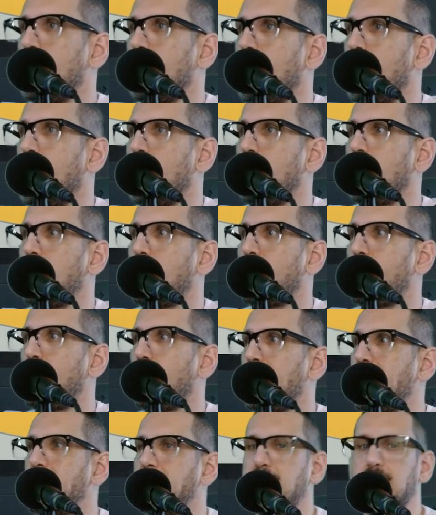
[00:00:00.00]
Are you
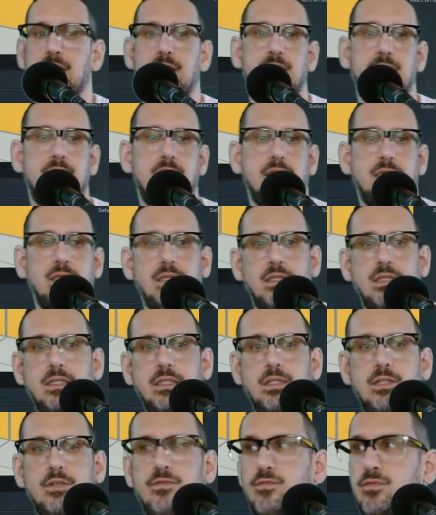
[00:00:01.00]
freezing?
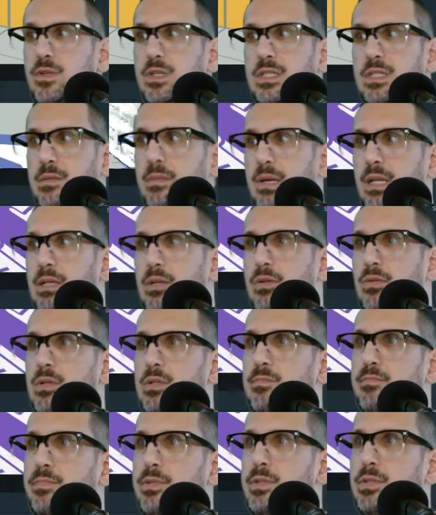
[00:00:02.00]
Are you freezing my little
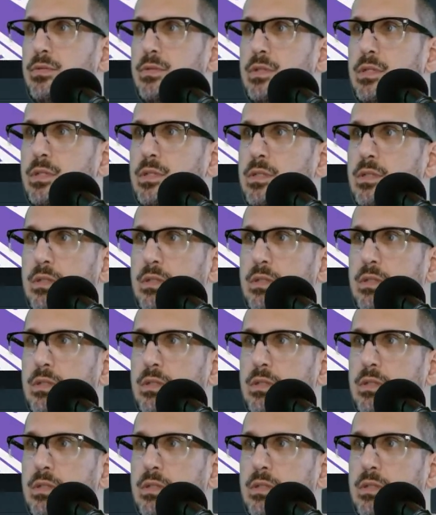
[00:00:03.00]
computer?